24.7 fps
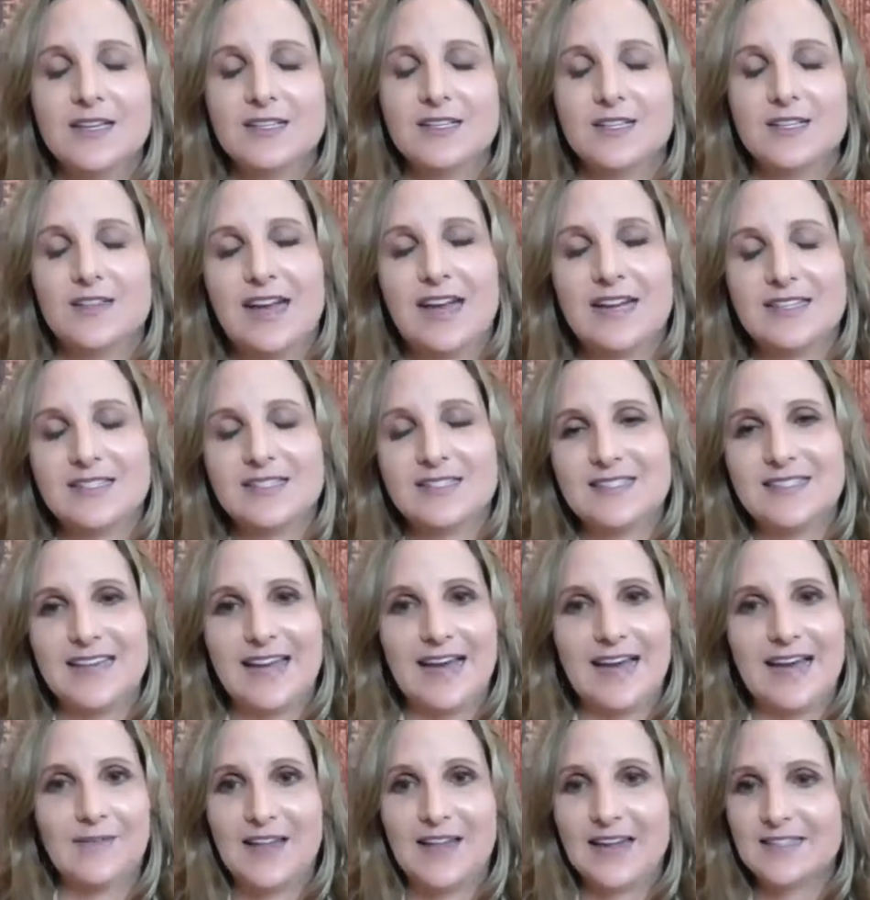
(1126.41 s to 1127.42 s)
So that is,
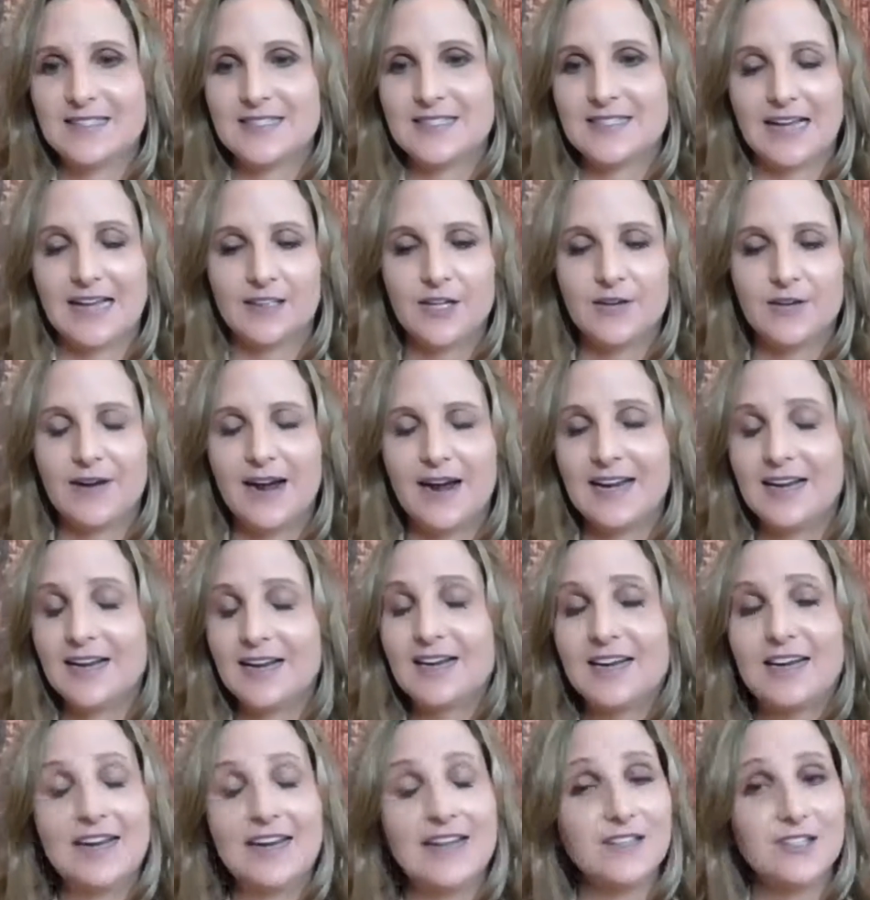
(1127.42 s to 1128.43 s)
that's exactly right.
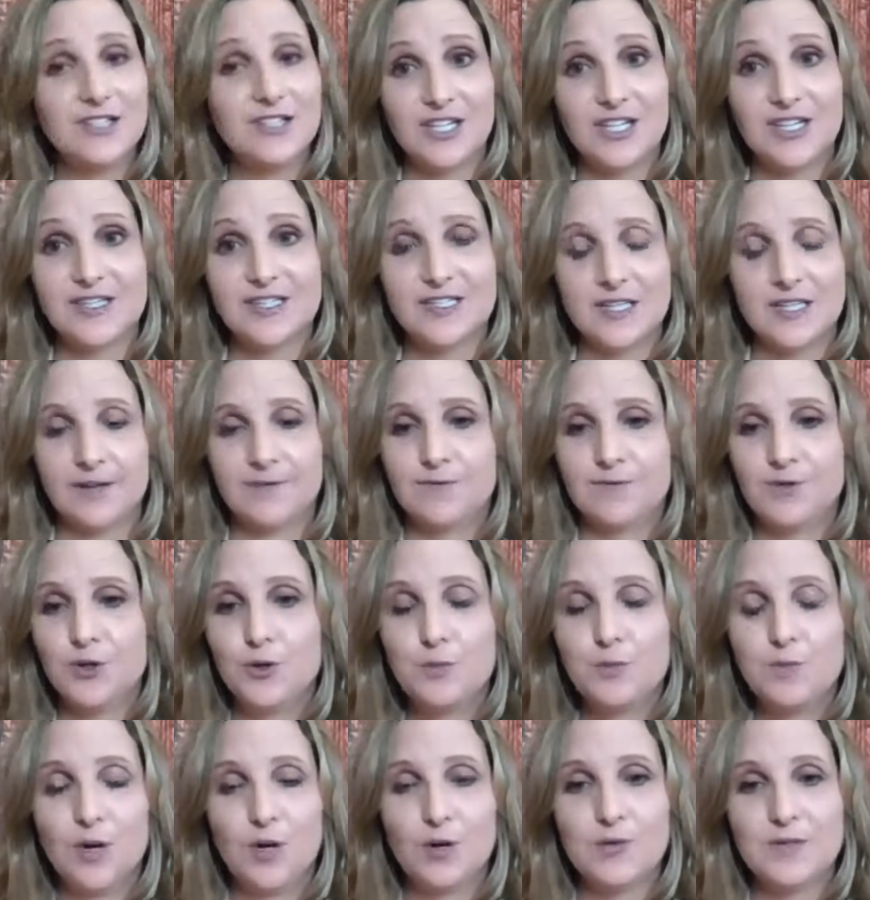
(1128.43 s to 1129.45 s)
And it is just a
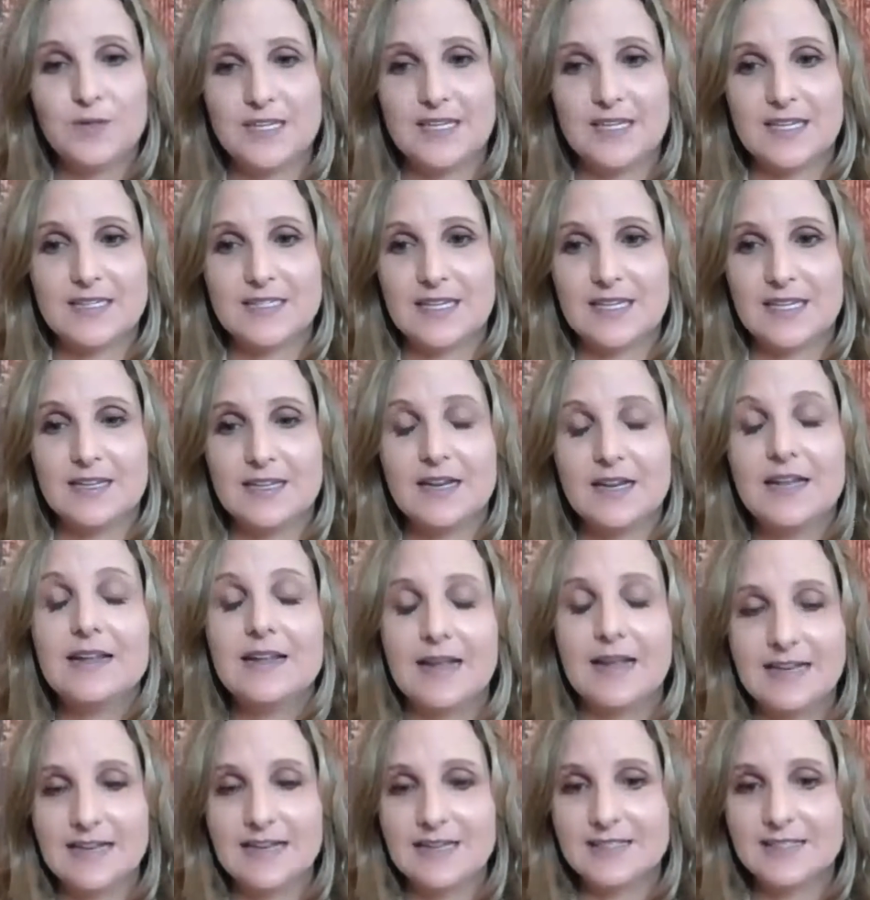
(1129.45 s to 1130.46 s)
few poses.
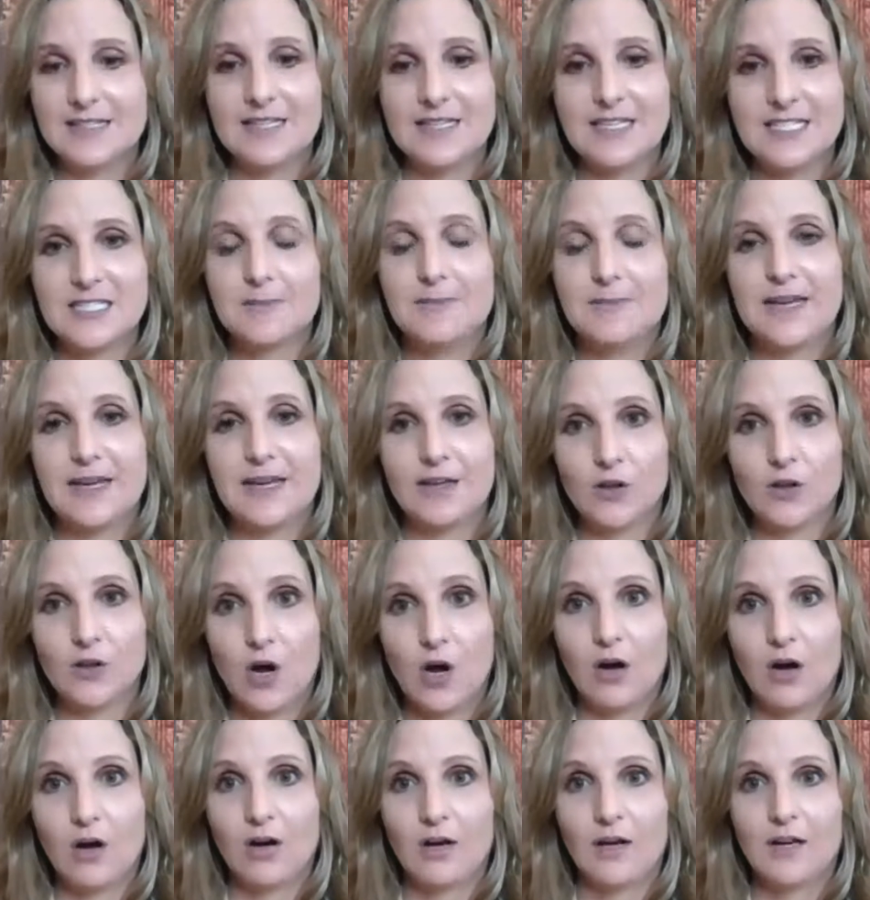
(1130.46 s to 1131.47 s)
It doesn't need to be a
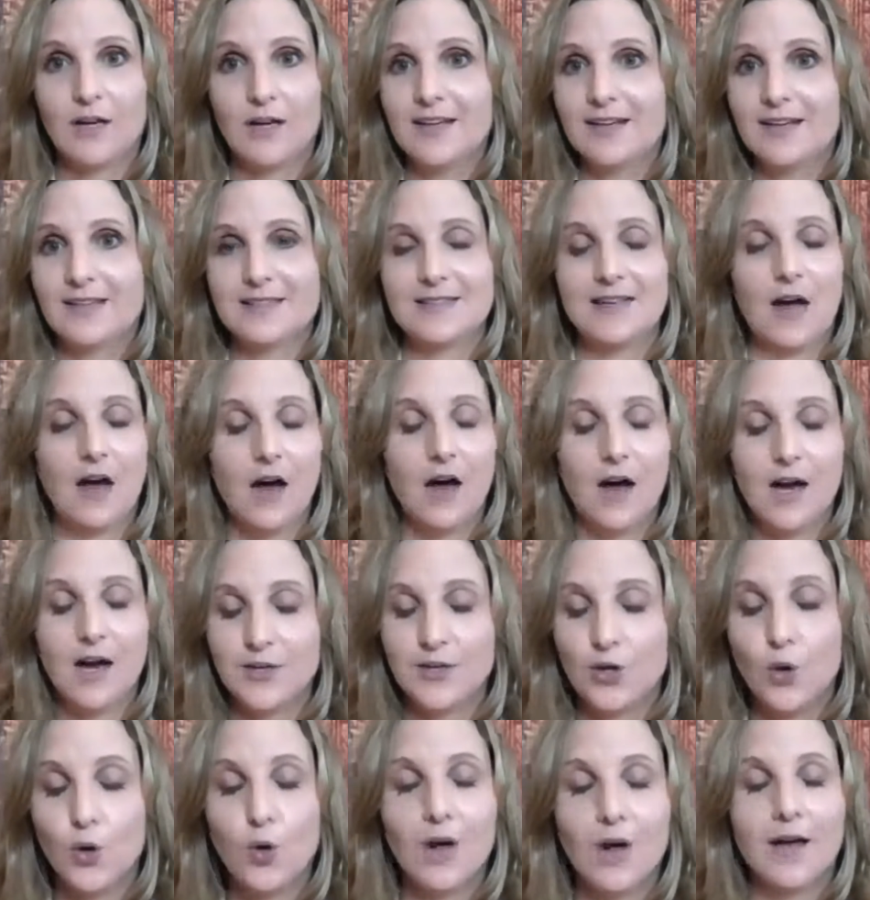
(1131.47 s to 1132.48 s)
long,
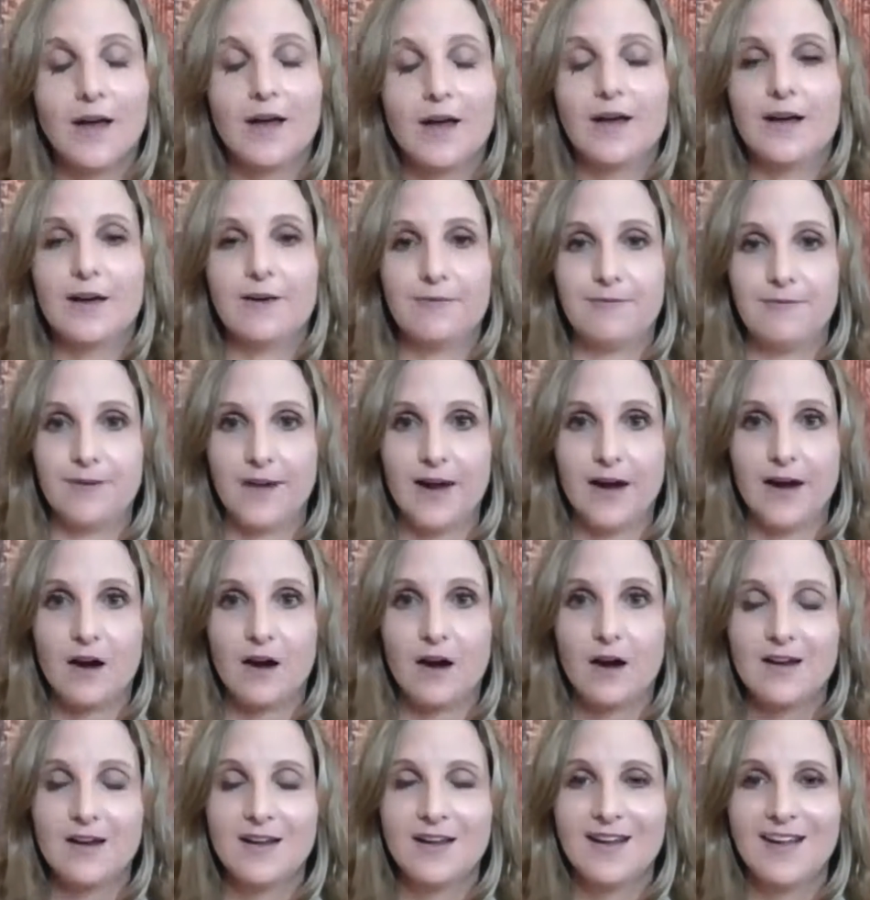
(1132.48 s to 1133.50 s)
hot yoga
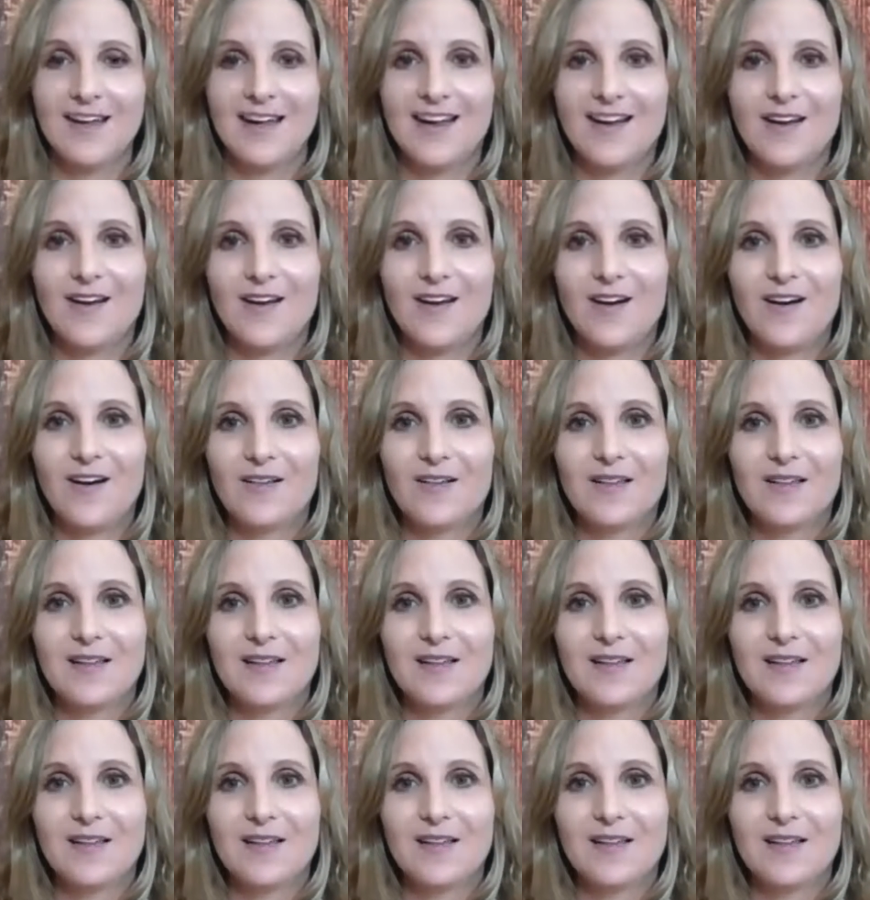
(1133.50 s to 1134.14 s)
affair at all.